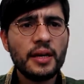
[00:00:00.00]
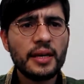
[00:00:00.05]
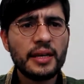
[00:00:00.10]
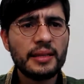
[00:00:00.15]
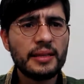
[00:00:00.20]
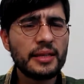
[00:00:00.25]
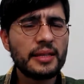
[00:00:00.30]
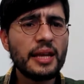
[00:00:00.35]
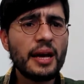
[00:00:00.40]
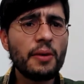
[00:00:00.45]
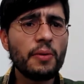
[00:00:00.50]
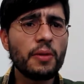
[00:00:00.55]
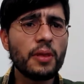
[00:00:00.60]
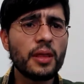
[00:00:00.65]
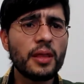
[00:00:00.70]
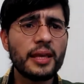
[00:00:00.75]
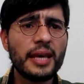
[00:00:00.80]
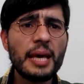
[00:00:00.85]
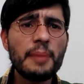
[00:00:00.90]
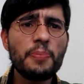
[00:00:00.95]
In the
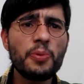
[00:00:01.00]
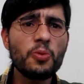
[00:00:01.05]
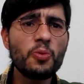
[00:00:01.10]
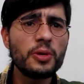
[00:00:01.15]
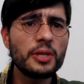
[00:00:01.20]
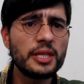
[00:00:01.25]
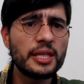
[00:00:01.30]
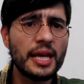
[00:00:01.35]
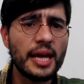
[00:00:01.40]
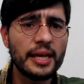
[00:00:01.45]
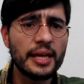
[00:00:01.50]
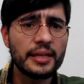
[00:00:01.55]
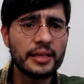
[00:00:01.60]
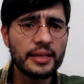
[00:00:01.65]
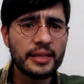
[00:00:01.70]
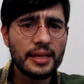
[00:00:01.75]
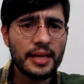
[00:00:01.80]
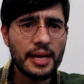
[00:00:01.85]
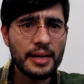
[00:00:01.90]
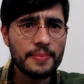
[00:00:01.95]
south, Cape on one side
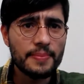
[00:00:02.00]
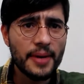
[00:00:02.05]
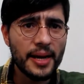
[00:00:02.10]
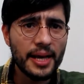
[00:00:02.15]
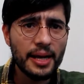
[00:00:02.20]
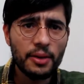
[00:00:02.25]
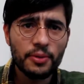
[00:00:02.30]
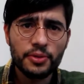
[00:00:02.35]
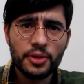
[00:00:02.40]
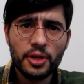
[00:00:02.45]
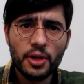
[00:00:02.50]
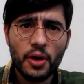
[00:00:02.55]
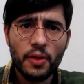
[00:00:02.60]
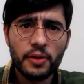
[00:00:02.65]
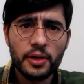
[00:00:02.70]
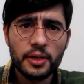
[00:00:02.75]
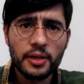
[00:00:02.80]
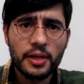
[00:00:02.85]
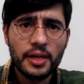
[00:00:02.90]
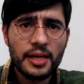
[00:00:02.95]
and Varela on the
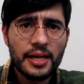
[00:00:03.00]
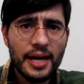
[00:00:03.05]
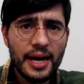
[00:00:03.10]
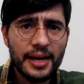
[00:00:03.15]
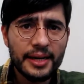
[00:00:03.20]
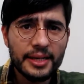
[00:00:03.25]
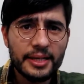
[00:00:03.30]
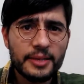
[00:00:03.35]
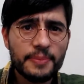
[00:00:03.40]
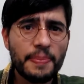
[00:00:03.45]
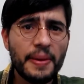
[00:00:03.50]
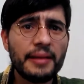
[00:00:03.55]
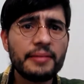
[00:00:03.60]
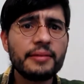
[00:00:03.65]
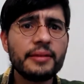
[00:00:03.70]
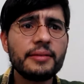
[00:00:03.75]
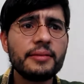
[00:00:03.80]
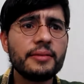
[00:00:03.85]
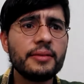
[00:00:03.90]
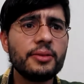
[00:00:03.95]
other are
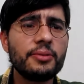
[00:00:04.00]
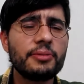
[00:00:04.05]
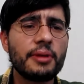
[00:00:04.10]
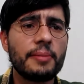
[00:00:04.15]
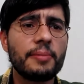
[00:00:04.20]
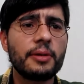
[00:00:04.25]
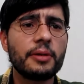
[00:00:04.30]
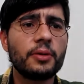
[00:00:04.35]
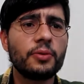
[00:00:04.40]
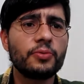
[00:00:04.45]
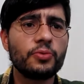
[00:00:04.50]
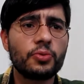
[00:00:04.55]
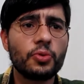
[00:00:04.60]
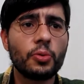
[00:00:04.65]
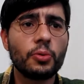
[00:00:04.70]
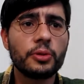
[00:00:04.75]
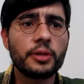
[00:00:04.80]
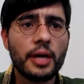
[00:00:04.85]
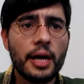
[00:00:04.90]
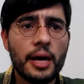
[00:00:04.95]
expanding the
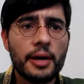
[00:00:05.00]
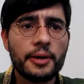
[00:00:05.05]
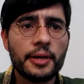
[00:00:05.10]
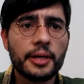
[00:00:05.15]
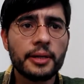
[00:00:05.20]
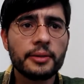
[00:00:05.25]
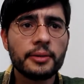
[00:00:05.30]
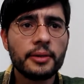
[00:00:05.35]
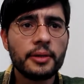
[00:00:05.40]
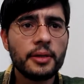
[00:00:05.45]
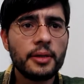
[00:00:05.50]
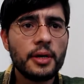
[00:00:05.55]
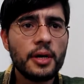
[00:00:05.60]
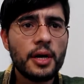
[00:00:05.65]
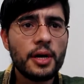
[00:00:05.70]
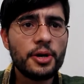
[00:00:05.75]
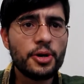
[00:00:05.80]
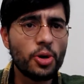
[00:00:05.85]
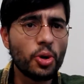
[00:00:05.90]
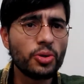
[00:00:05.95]
rebel-controlled area.
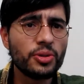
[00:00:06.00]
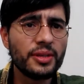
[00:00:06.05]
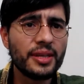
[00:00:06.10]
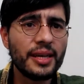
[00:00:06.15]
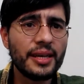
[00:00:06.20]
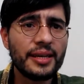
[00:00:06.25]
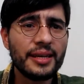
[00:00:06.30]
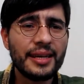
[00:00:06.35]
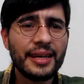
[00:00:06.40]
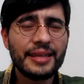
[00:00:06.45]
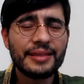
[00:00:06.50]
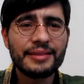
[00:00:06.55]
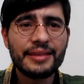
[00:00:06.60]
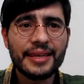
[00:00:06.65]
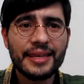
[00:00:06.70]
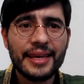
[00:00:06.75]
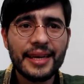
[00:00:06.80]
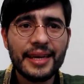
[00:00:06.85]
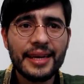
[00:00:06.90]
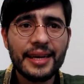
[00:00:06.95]
Ronda,
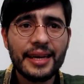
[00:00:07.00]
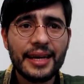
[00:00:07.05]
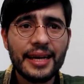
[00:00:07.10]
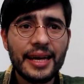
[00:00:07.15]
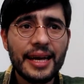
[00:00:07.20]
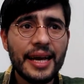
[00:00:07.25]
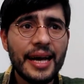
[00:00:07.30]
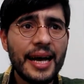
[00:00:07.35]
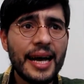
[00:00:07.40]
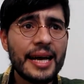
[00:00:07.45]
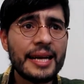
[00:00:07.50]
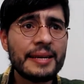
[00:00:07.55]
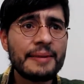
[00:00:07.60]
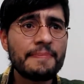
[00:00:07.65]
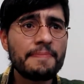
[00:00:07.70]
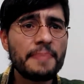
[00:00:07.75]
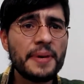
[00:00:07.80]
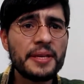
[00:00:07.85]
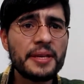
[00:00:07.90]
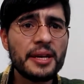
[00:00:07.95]
Antequera
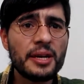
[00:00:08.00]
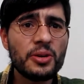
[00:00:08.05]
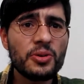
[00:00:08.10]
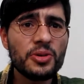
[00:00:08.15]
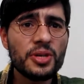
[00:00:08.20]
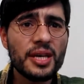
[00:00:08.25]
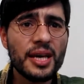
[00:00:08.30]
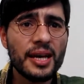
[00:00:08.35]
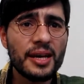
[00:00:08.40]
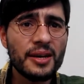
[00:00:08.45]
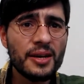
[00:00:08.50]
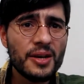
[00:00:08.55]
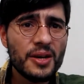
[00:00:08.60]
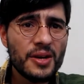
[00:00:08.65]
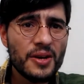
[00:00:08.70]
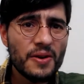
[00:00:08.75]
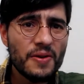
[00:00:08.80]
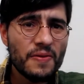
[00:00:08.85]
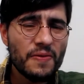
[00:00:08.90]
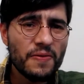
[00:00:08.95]
and Peñarroya
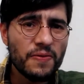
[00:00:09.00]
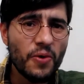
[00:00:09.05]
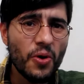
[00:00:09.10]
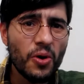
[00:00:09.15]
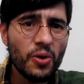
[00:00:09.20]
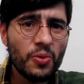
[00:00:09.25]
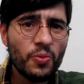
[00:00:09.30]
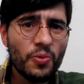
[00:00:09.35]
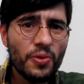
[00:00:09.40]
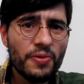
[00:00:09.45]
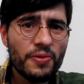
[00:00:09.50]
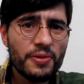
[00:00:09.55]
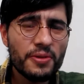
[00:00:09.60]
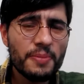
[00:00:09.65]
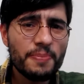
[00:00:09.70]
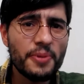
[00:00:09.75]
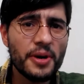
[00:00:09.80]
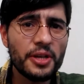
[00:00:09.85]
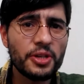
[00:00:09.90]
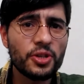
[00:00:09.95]
fall with the
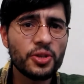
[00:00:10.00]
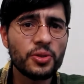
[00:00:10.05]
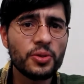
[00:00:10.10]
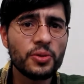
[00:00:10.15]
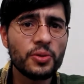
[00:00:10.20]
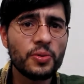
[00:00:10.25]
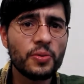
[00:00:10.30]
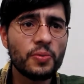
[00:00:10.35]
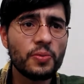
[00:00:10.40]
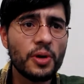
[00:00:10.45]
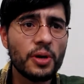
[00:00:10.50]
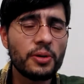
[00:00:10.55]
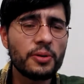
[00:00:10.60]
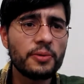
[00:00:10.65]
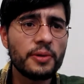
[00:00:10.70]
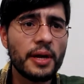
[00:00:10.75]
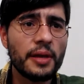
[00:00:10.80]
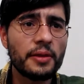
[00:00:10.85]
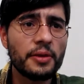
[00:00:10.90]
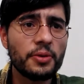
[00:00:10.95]
repression we are
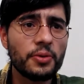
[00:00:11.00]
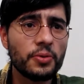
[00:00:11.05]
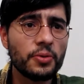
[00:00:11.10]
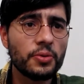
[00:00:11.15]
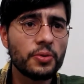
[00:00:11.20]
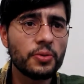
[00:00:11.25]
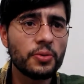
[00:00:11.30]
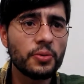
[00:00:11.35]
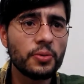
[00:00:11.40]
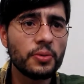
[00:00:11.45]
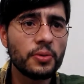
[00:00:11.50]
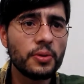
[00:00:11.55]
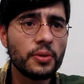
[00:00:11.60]
already used to.